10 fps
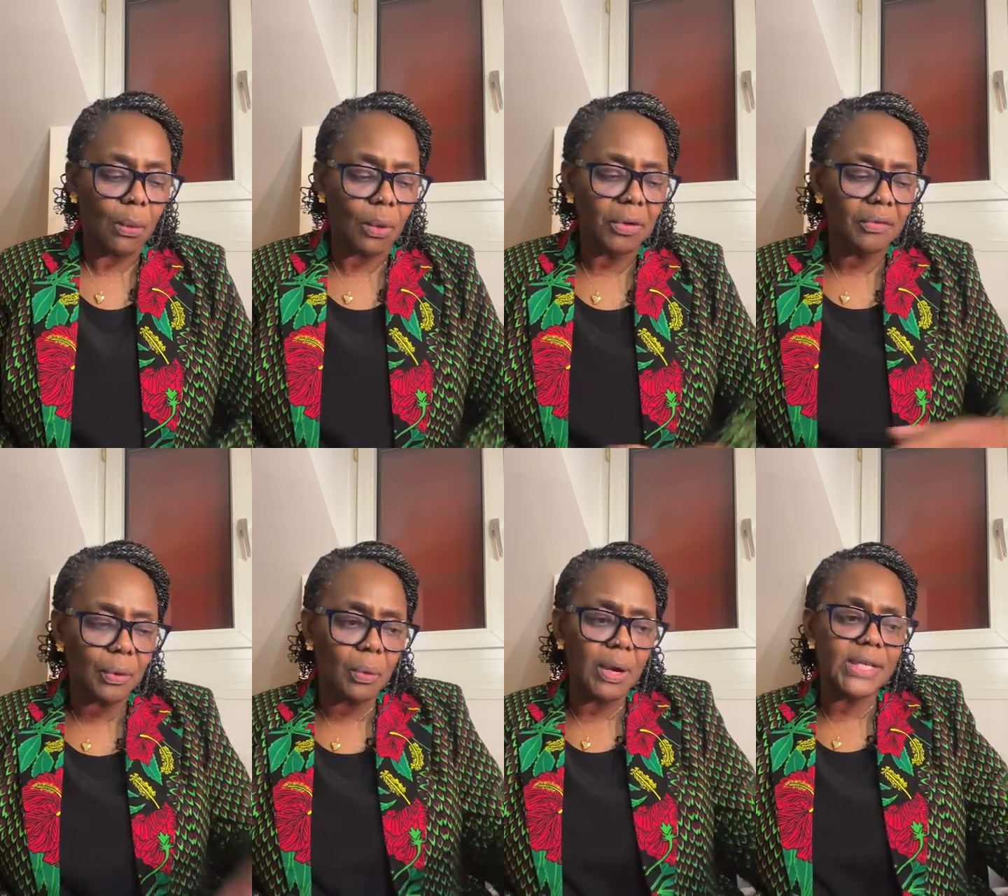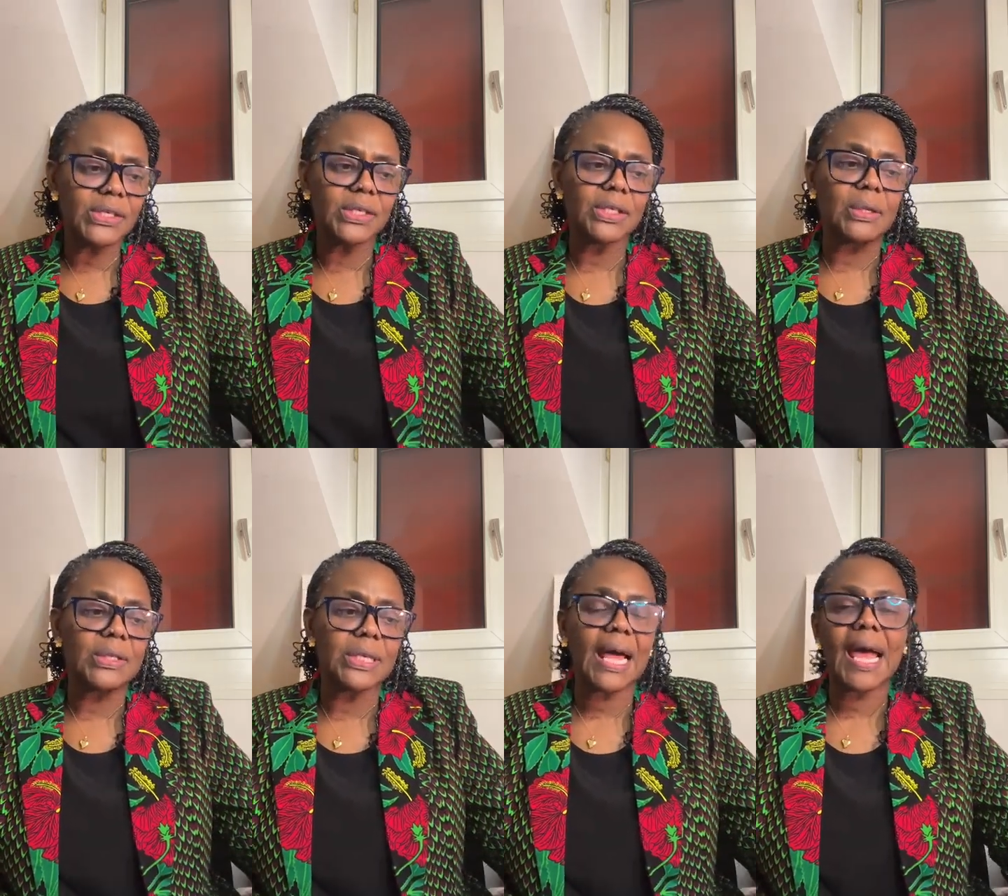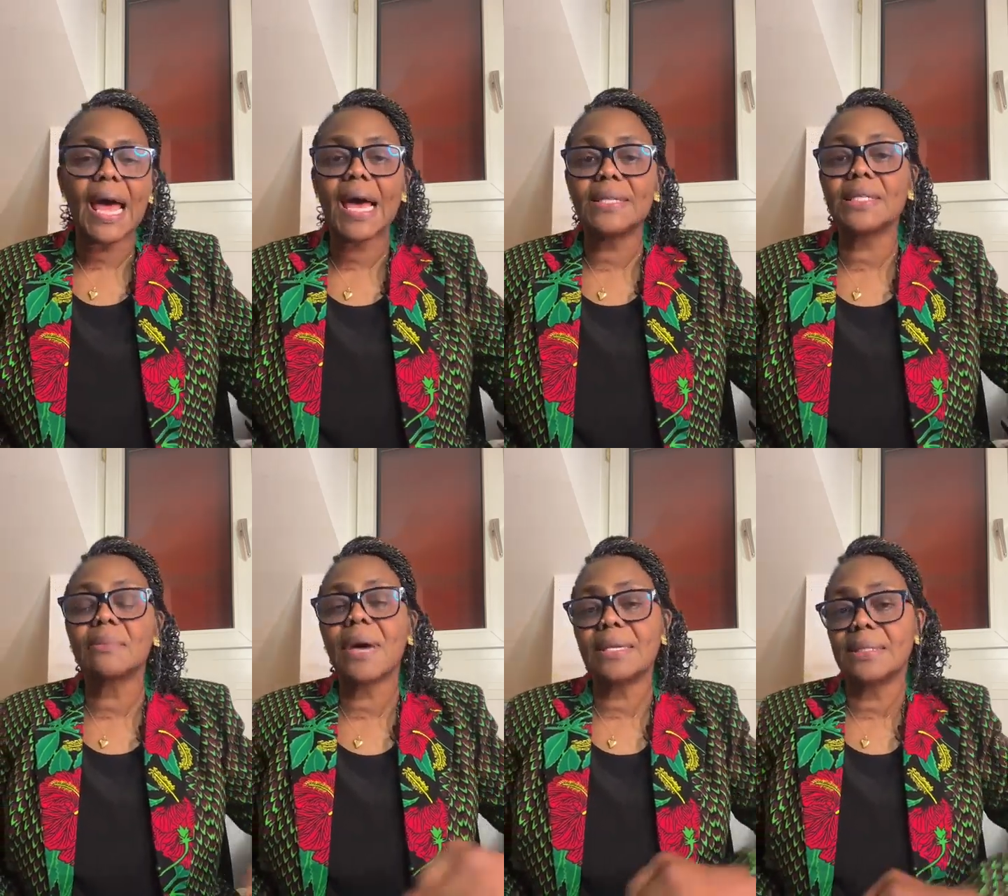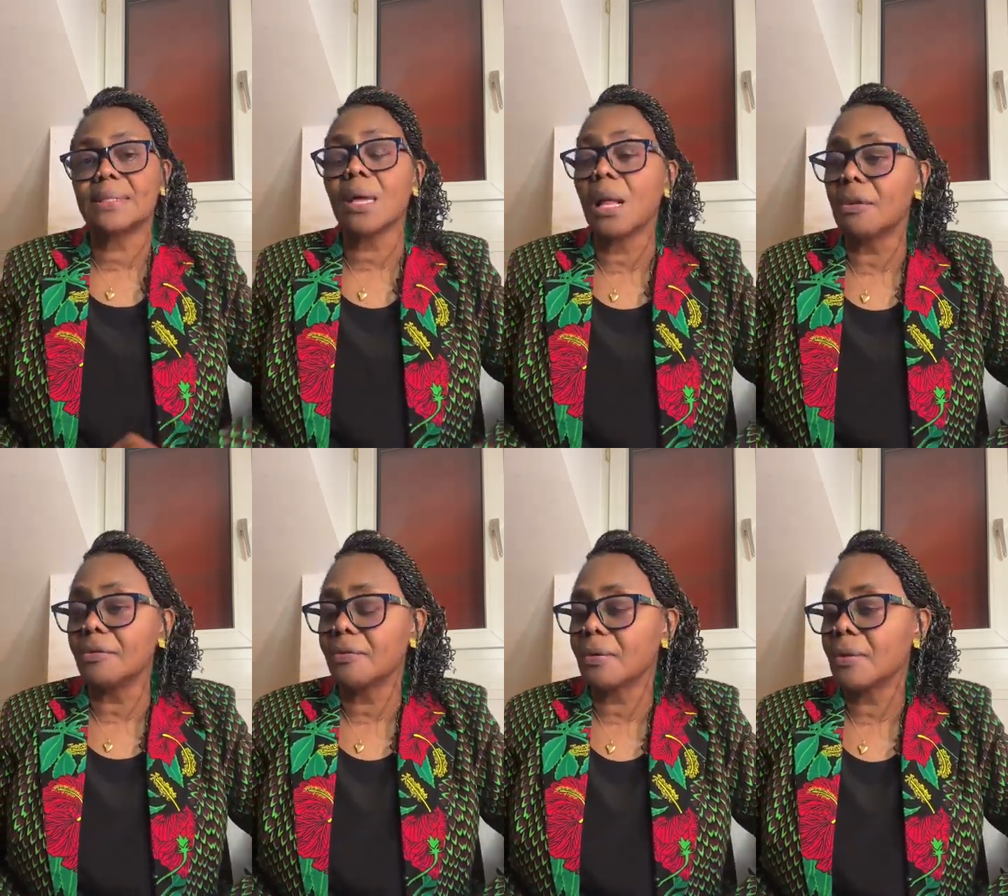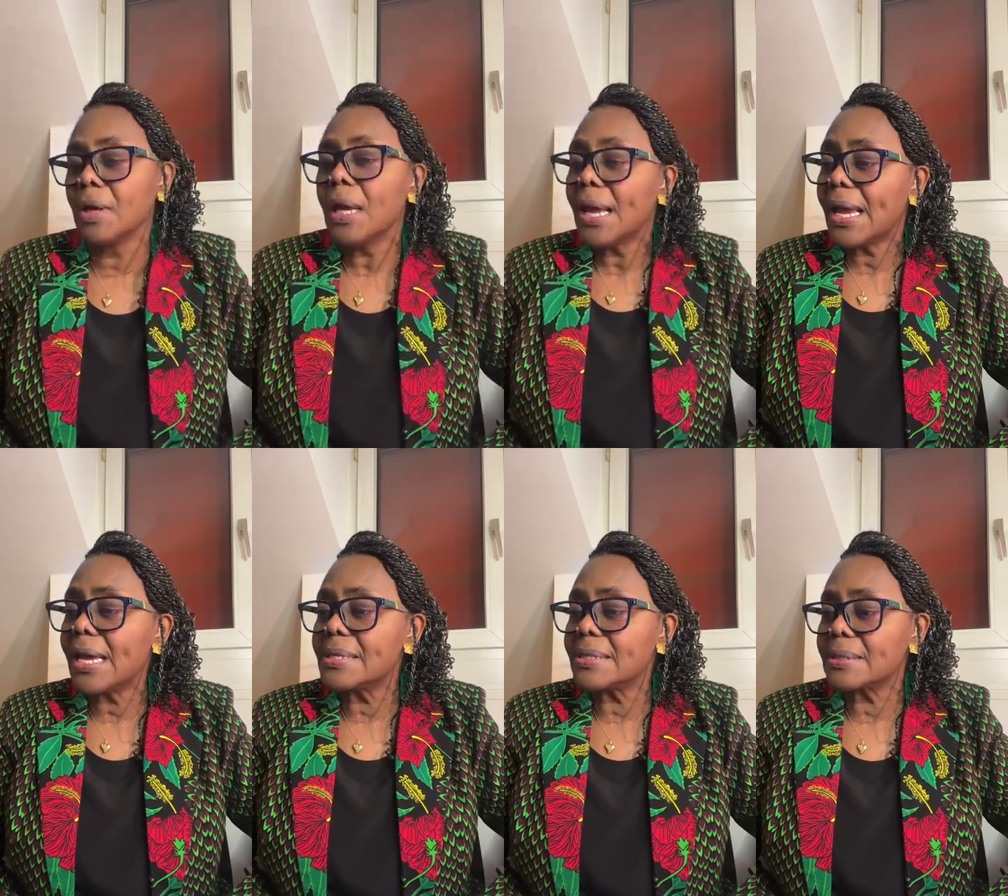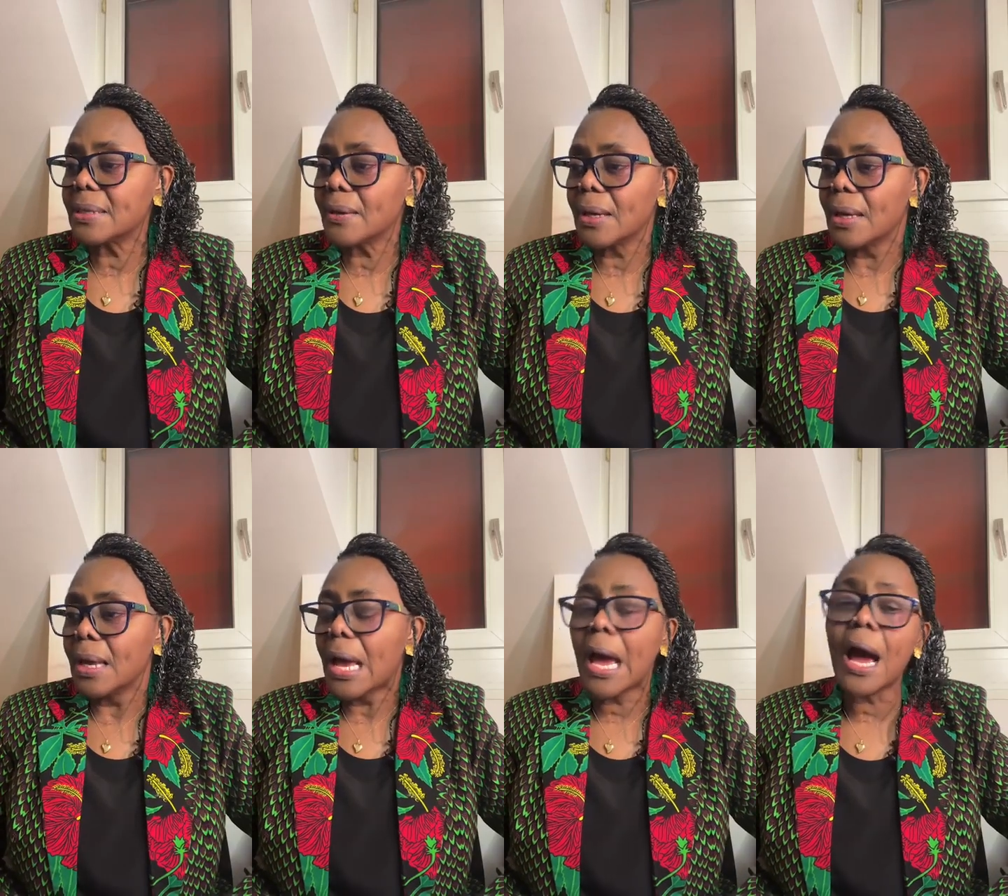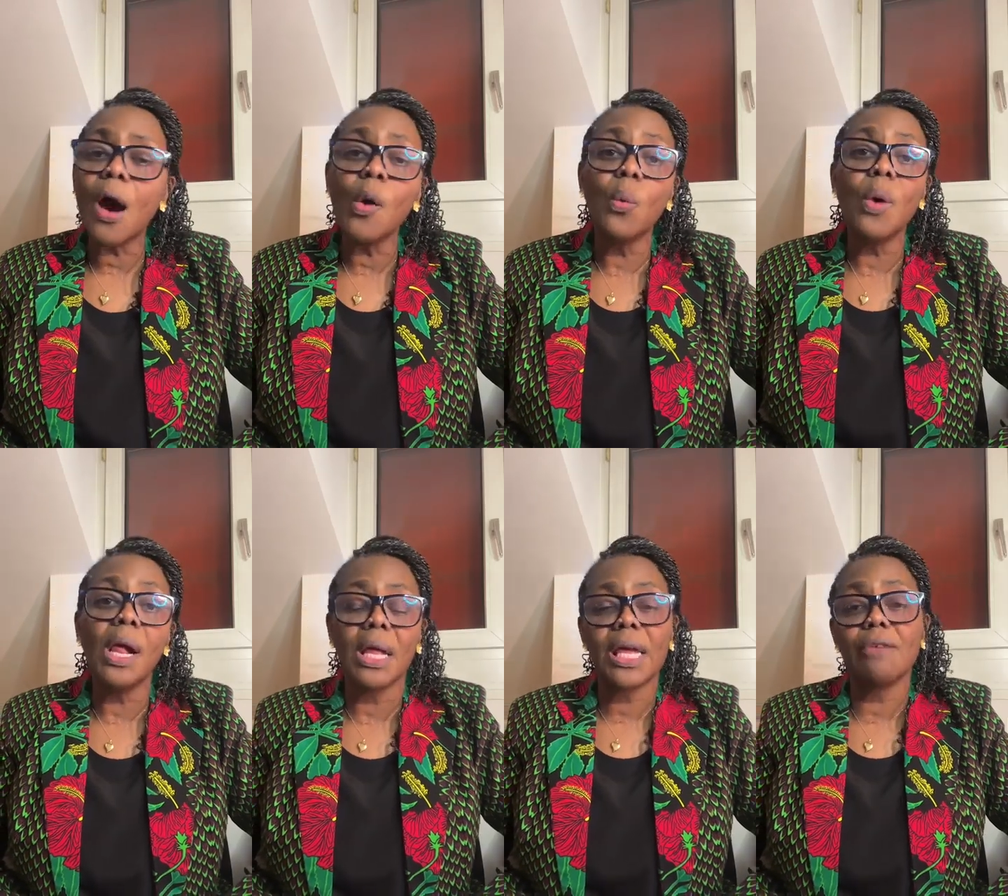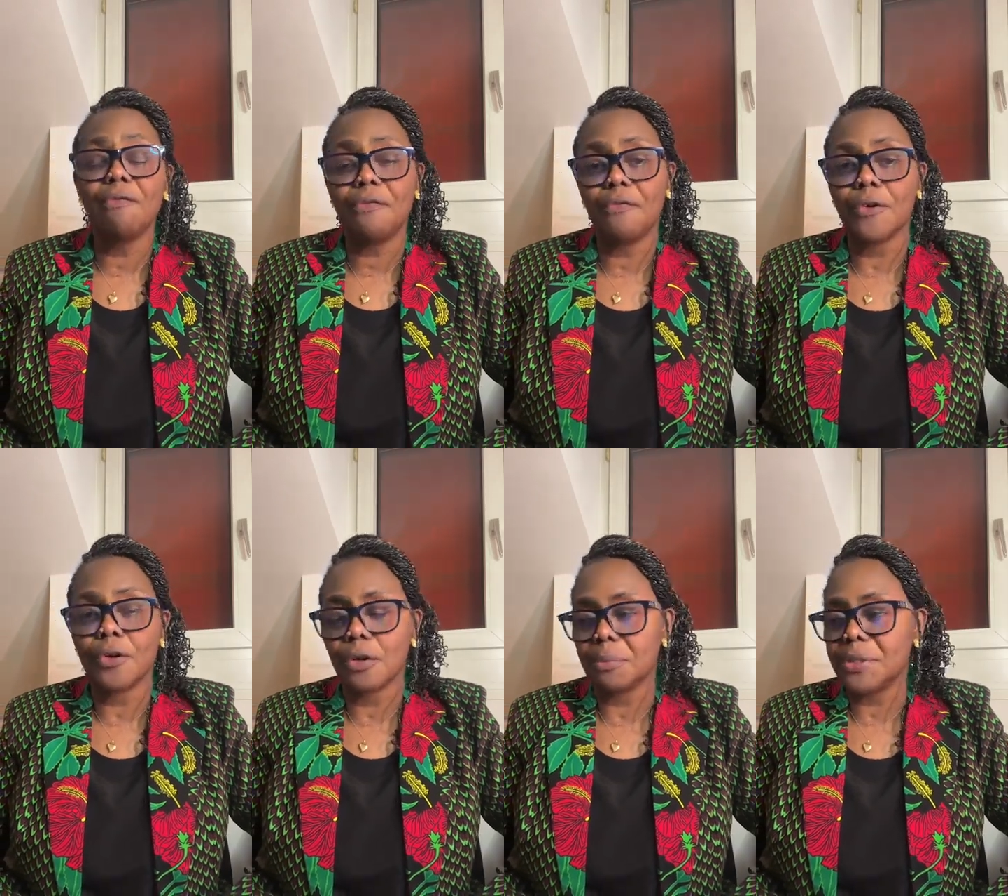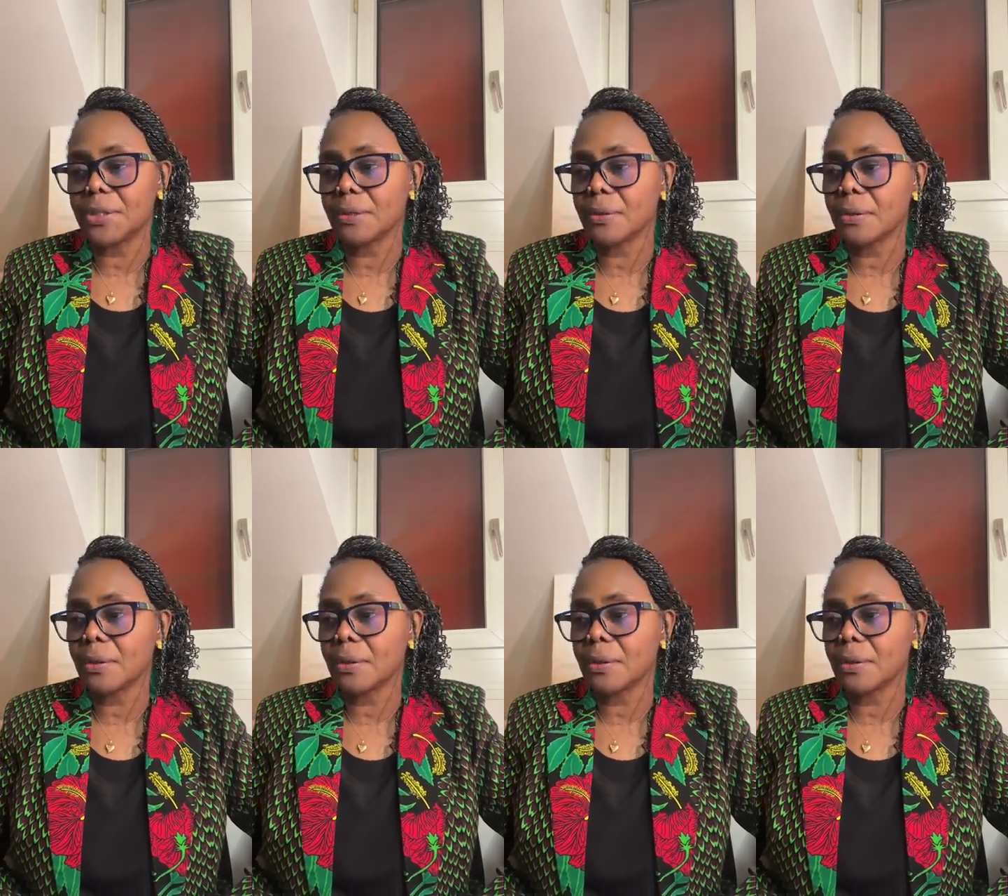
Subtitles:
one of the questions that I ask myself is, how well informed